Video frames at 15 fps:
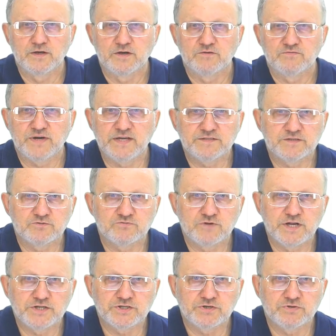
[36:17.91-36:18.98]
Find the
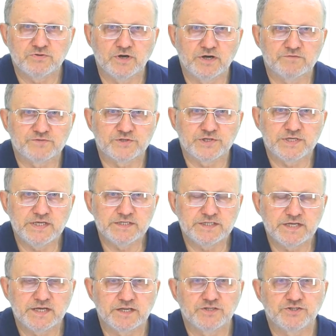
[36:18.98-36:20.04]
ratio of the heat
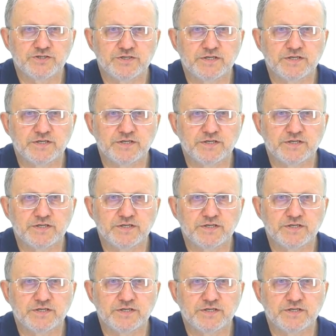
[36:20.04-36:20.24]
energy